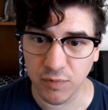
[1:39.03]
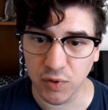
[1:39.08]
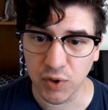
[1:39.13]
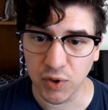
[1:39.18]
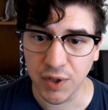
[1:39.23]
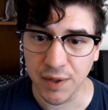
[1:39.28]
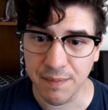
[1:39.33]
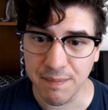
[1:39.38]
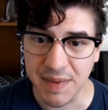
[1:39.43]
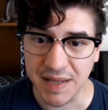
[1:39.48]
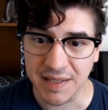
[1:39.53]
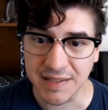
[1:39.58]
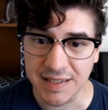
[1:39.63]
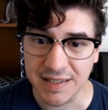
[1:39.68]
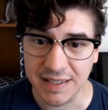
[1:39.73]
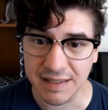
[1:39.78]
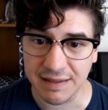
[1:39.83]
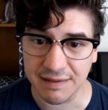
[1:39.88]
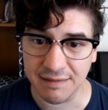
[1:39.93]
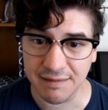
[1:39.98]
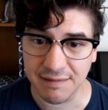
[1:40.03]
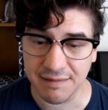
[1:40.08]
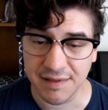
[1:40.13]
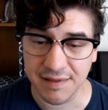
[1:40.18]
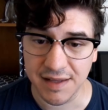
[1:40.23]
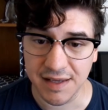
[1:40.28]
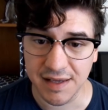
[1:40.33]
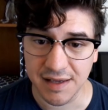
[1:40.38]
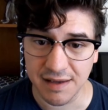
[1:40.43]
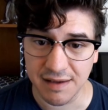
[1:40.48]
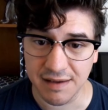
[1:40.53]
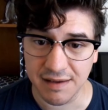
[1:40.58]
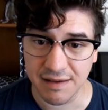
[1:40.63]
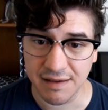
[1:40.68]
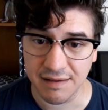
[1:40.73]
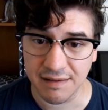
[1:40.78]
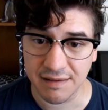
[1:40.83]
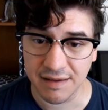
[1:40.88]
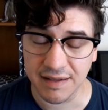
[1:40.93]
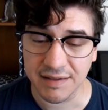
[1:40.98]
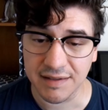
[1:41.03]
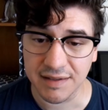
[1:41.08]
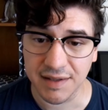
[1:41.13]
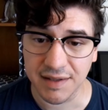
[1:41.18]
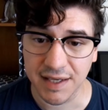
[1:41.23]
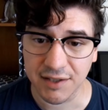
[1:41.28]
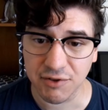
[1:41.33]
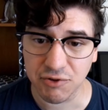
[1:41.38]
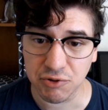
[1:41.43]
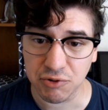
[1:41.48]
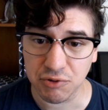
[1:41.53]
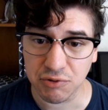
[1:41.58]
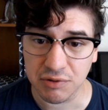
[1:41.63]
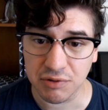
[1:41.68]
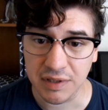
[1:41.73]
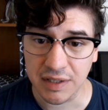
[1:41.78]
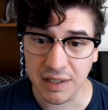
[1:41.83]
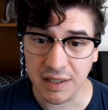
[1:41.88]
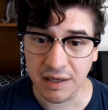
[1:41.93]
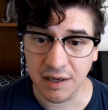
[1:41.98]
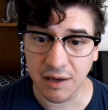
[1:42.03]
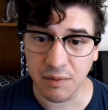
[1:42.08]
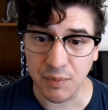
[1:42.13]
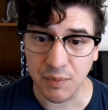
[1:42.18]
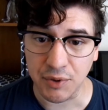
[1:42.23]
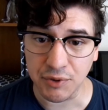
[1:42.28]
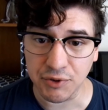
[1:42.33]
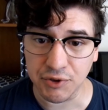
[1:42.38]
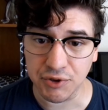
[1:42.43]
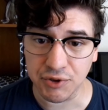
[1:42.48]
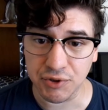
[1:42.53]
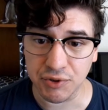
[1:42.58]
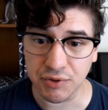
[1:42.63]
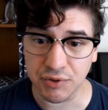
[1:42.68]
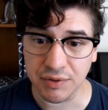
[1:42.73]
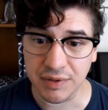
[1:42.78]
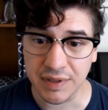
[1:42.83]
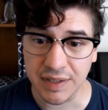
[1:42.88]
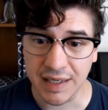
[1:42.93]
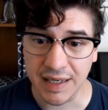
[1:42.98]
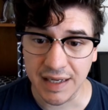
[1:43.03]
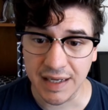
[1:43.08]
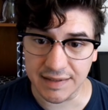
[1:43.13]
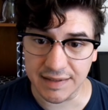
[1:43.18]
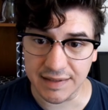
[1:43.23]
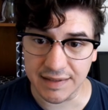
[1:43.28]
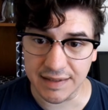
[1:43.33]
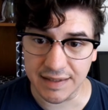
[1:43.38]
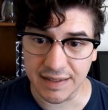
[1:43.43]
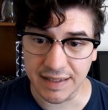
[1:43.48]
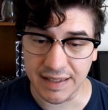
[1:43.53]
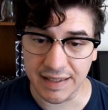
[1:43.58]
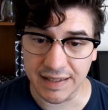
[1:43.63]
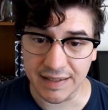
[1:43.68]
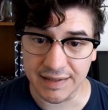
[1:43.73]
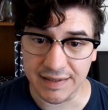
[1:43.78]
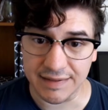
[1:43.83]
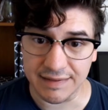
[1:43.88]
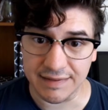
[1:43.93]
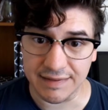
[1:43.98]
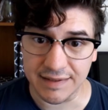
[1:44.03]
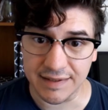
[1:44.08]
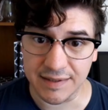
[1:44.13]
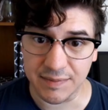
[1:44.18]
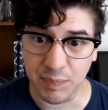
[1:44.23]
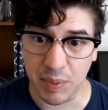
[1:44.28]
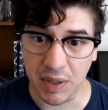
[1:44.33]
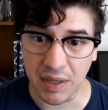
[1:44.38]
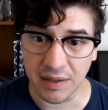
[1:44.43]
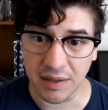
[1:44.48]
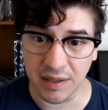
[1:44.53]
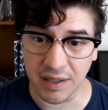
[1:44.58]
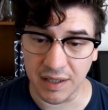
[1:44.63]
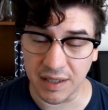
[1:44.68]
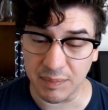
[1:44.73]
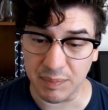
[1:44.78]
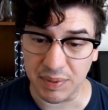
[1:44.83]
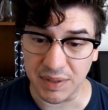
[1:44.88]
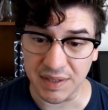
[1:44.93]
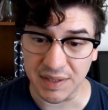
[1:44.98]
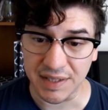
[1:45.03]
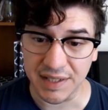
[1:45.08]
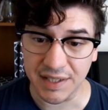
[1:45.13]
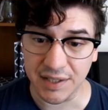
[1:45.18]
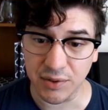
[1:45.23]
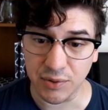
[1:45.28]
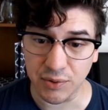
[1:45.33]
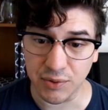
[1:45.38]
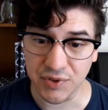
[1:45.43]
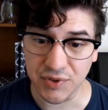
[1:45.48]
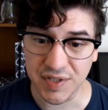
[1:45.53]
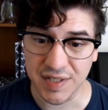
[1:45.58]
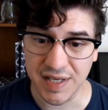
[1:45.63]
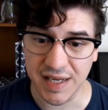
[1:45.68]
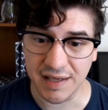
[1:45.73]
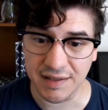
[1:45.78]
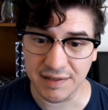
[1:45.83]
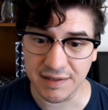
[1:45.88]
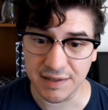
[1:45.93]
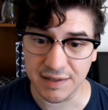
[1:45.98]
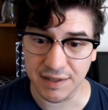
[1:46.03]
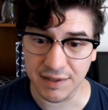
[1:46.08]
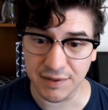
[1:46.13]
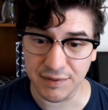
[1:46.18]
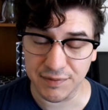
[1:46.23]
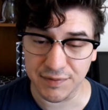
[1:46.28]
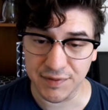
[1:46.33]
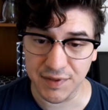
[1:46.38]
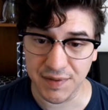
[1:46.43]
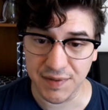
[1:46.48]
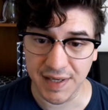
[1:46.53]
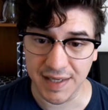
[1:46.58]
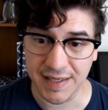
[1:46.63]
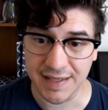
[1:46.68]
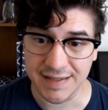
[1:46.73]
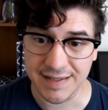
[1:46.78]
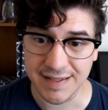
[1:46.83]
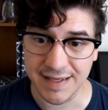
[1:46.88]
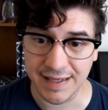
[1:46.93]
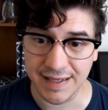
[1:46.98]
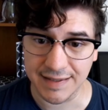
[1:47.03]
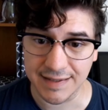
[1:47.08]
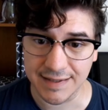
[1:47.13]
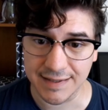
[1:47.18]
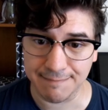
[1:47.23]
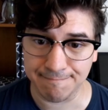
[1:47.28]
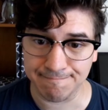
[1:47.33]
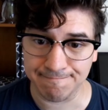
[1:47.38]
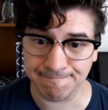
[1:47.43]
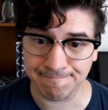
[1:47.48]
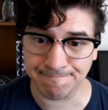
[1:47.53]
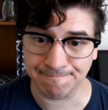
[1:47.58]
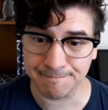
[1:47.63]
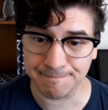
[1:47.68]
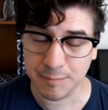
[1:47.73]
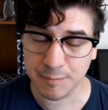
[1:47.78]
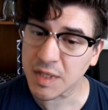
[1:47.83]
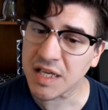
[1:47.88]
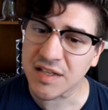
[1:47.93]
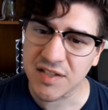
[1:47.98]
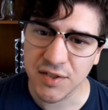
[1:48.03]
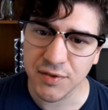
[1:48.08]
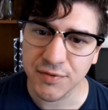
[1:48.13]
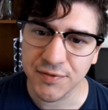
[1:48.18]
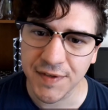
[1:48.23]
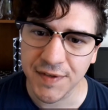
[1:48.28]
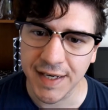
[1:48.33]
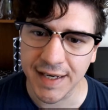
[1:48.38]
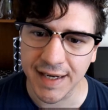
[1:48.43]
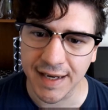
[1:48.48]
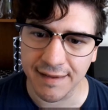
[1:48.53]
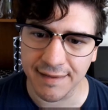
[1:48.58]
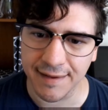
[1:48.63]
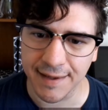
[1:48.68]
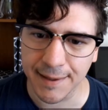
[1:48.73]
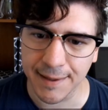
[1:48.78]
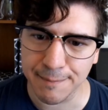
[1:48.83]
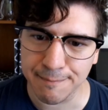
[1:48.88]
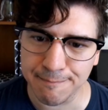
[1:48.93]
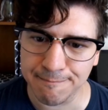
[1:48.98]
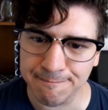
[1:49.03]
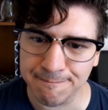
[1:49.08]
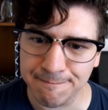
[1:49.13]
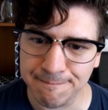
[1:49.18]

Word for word: lamenting the intellectual, emotional, and political state of the United States. Still fitting, I think.